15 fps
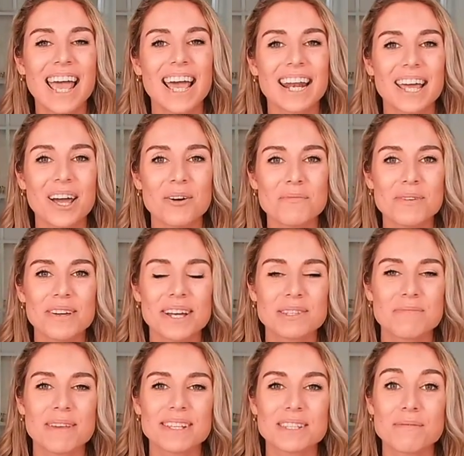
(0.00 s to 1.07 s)
And I hope you
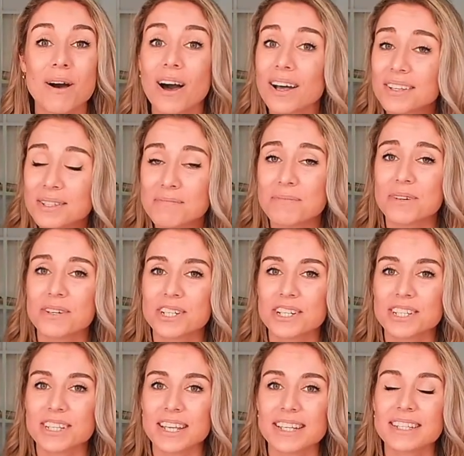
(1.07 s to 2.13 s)
guys make some awesome
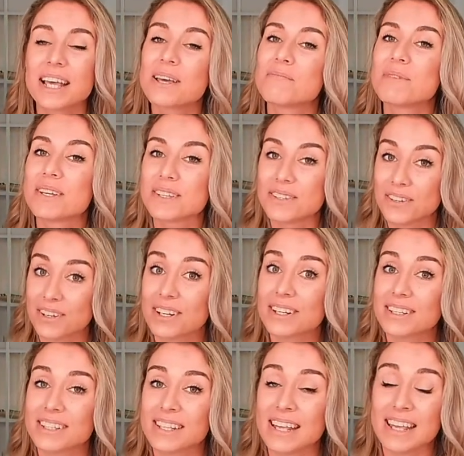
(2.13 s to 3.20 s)
purchases because you're going to
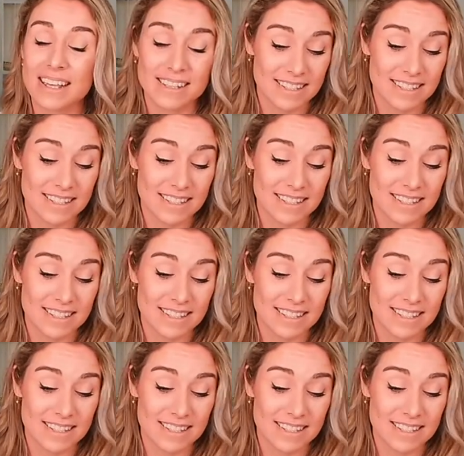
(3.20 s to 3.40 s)
see,